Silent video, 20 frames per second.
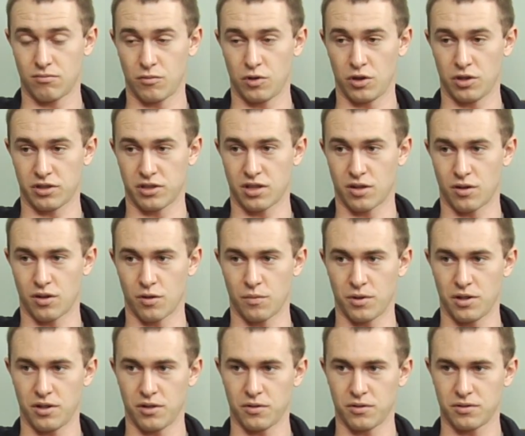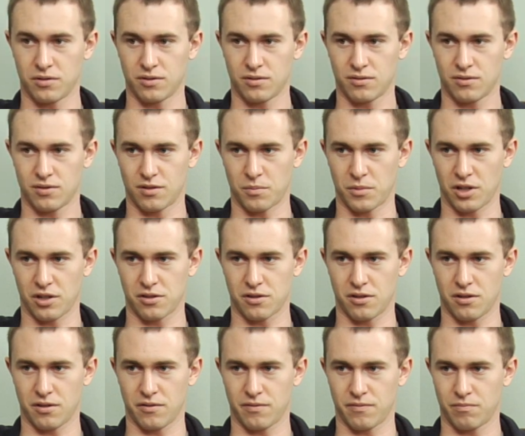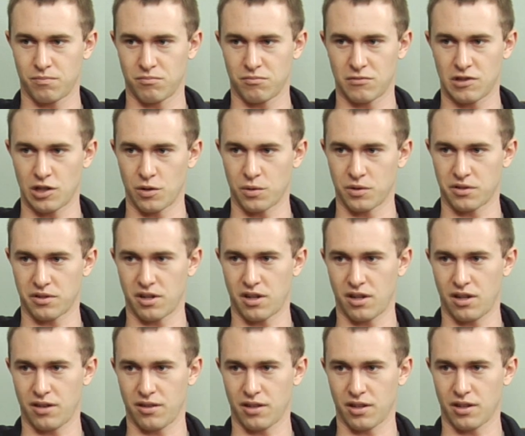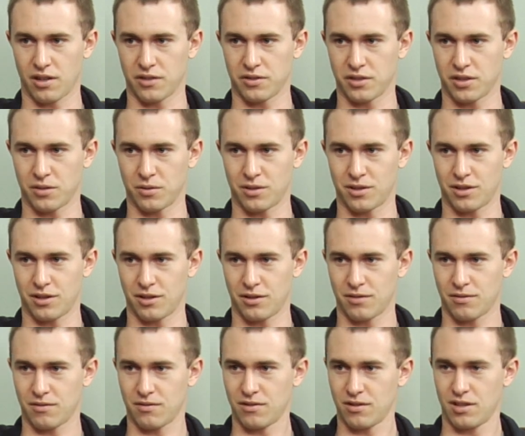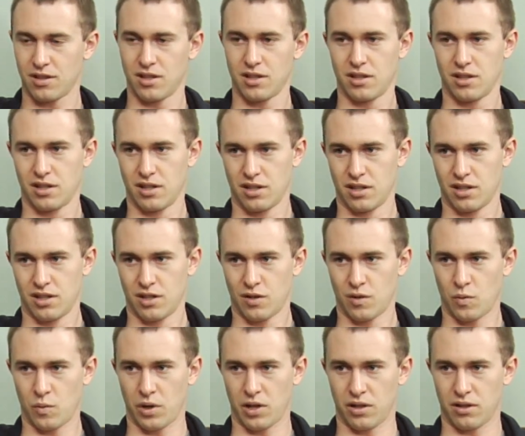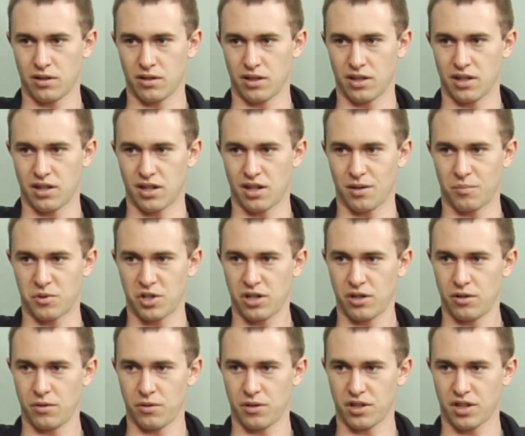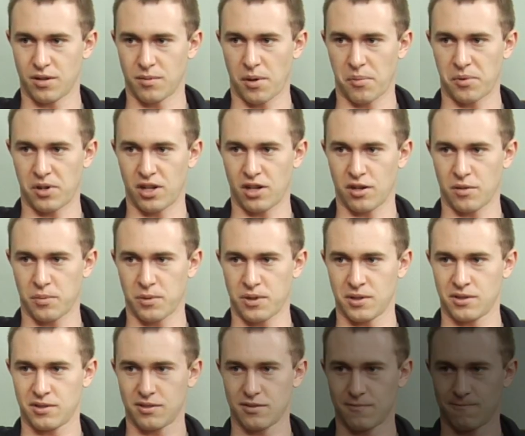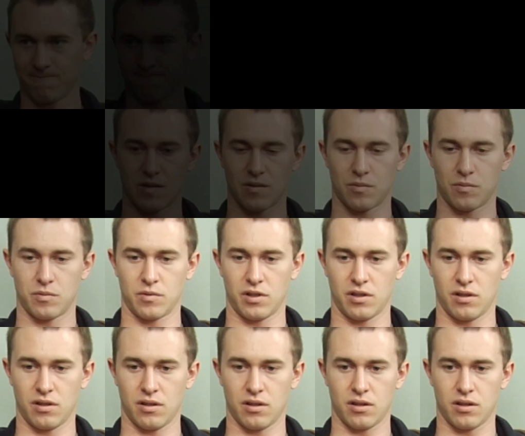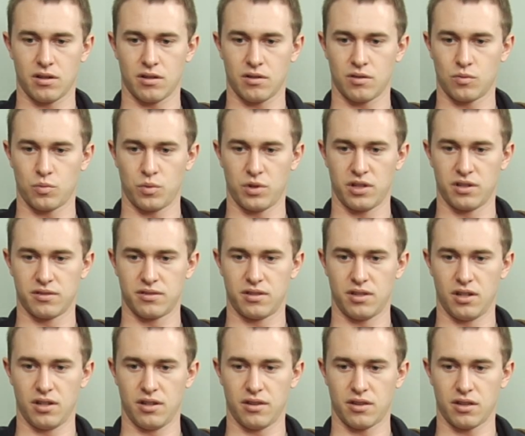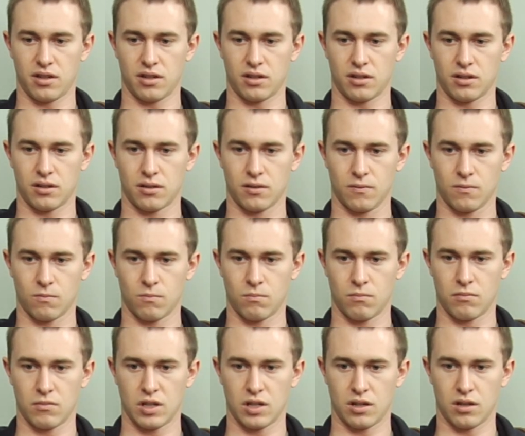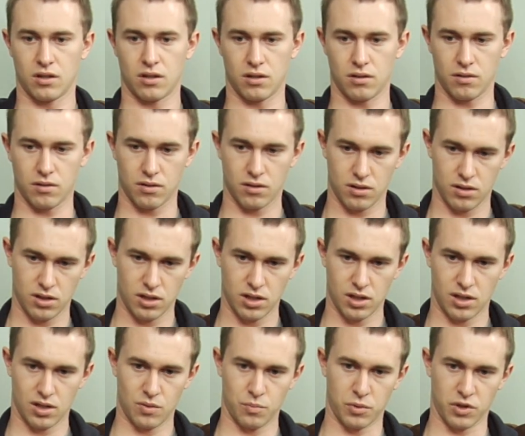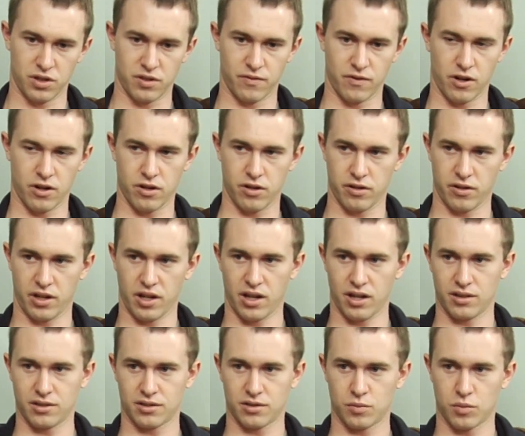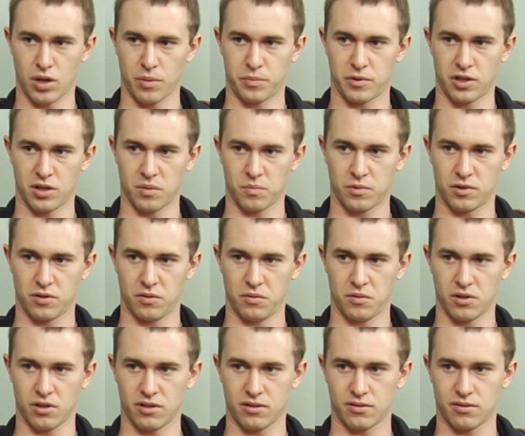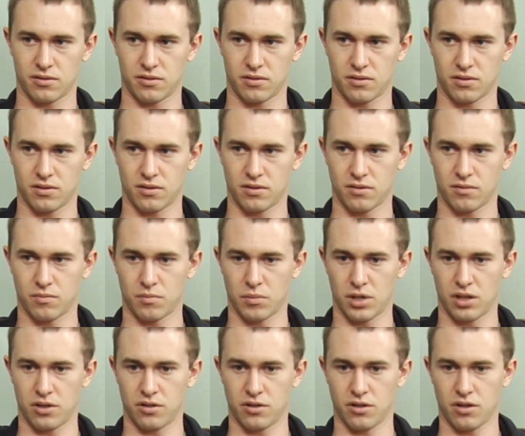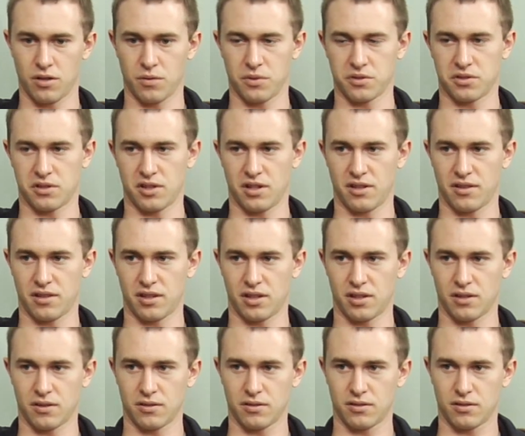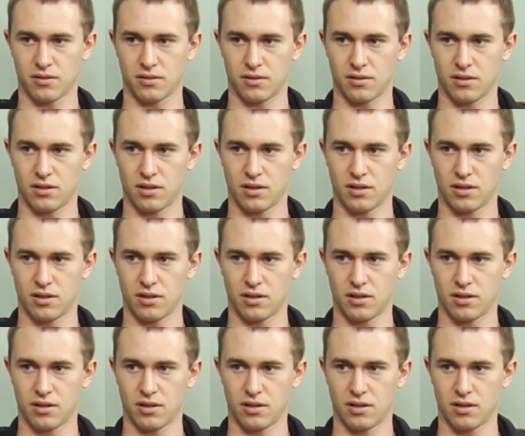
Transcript: looked out our windows to make sure there wasn't anything else out there, waiting to get anybody who would come up and help us. We didn't see anything, and a bunch of our other guys swept up to us and made sure there wasn't anything else and